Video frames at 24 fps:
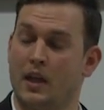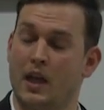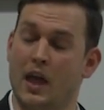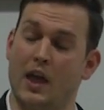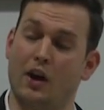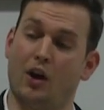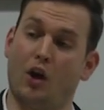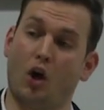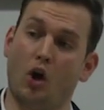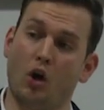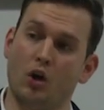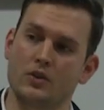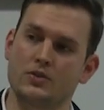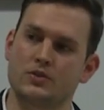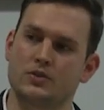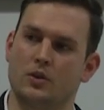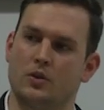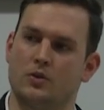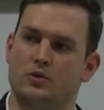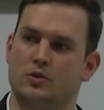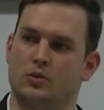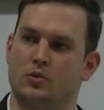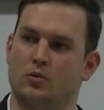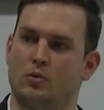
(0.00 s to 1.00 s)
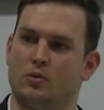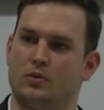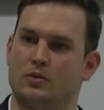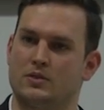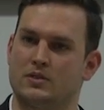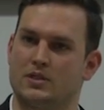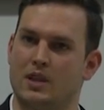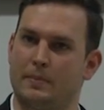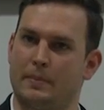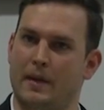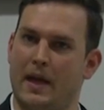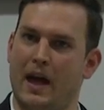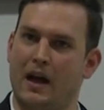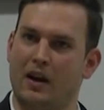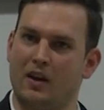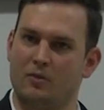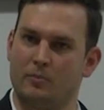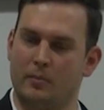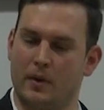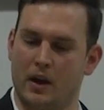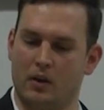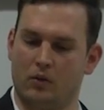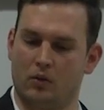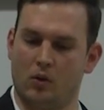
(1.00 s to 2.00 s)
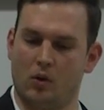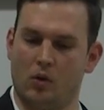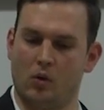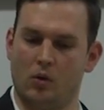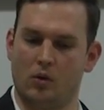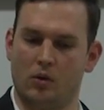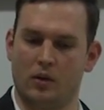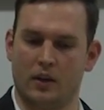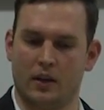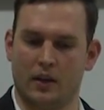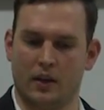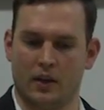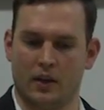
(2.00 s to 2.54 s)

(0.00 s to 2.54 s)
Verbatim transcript: And also to step out of my role.